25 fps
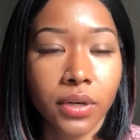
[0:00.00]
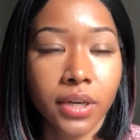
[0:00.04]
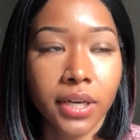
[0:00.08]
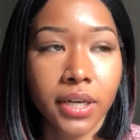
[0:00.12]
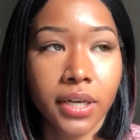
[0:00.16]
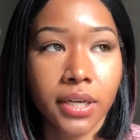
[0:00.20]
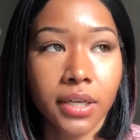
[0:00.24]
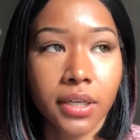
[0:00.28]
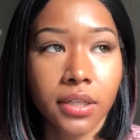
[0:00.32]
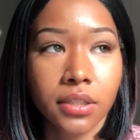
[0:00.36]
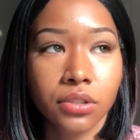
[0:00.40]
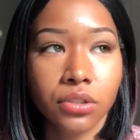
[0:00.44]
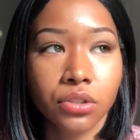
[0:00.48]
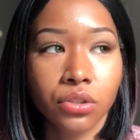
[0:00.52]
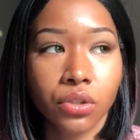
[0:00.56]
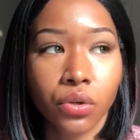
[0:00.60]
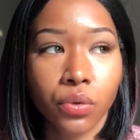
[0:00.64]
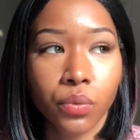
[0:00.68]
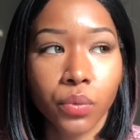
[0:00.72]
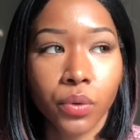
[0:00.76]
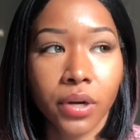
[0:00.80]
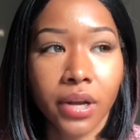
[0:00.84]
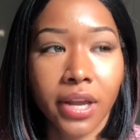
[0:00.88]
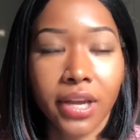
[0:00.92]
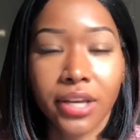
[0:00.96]
And so
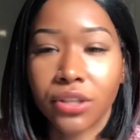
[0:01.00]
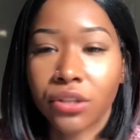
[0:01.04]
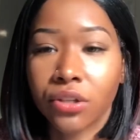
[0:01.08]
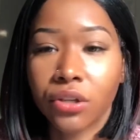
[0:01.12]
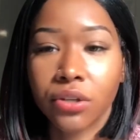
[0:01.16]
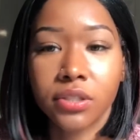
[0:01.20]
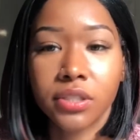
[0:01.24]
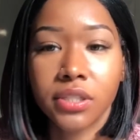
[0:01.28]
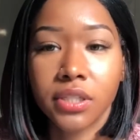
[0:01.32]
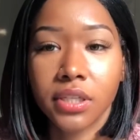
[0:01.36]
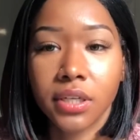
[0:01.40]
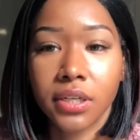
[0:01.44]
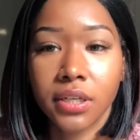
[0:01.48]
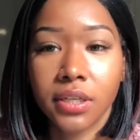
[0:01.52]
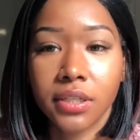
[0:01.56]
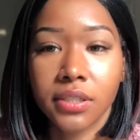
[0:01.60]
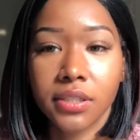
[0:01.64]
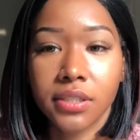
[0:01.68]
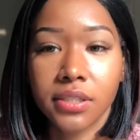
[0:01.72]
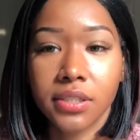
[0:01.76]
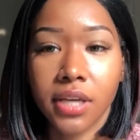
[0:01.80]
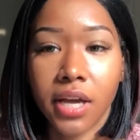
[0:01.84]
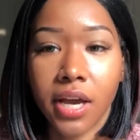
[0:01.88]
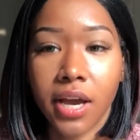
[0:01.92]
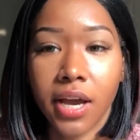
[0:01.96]
we're like 13 at
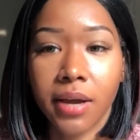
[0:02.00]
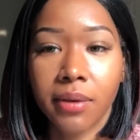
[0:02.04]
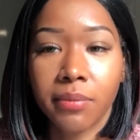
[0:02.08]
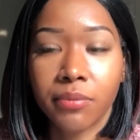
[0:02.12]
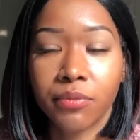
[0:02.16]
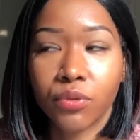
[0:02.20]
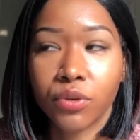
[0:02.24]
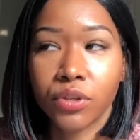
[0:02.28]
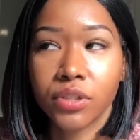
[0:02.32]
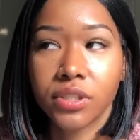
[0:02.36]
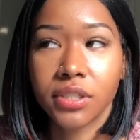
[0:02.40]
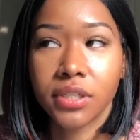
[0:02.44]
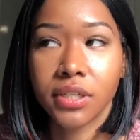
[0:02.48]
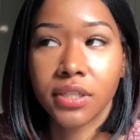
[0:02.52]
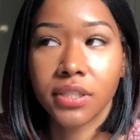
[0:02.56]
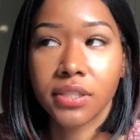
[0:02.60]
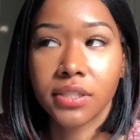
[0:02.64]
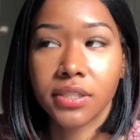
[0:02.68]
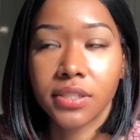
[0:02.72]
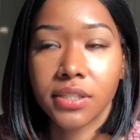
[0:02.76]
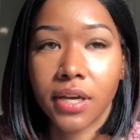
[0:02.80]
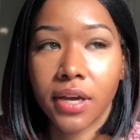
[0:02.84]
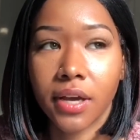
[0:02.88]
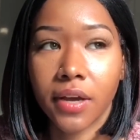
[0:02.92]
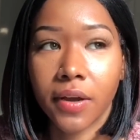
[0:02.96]
this time, 14 at
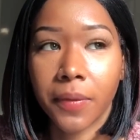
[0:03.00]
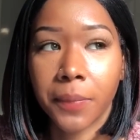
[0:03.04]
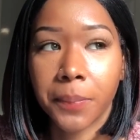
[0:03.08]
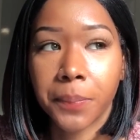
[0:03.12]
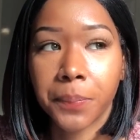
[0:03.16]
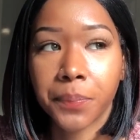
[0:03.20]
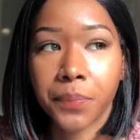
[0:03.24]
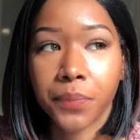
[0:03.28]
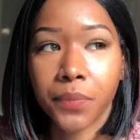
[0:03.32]
this time.